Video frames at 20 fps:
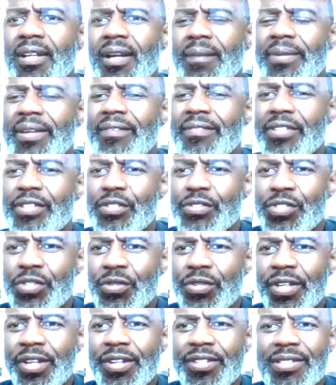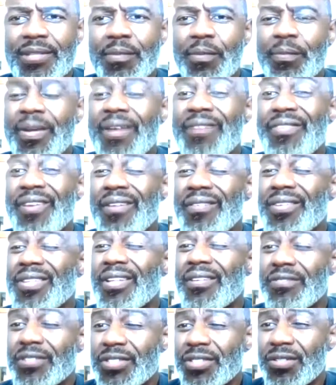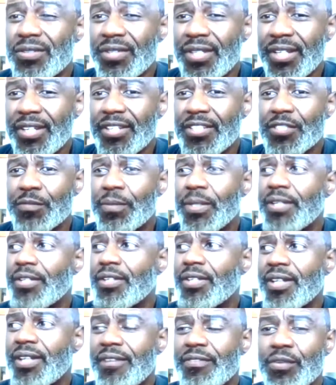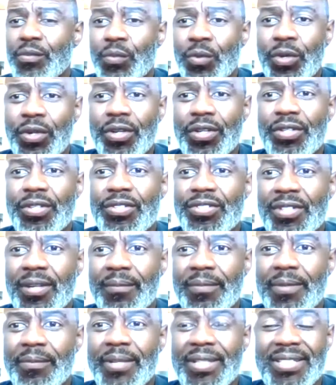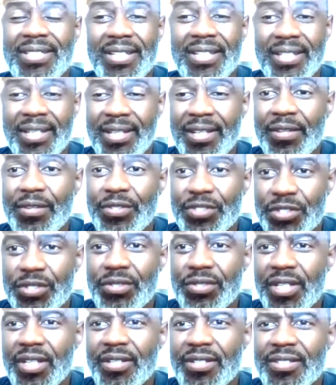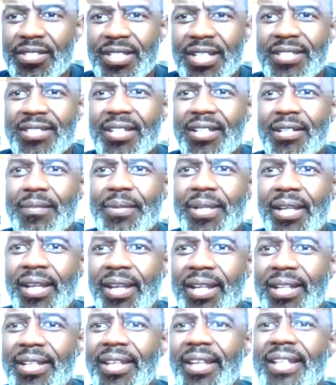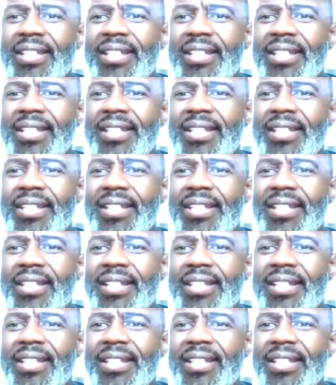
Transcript: I'm giving you 2 years. I'm going to pay for everything for 2 years, but you're going to have to work or do something because at the end of those 2 years, that's going to be it.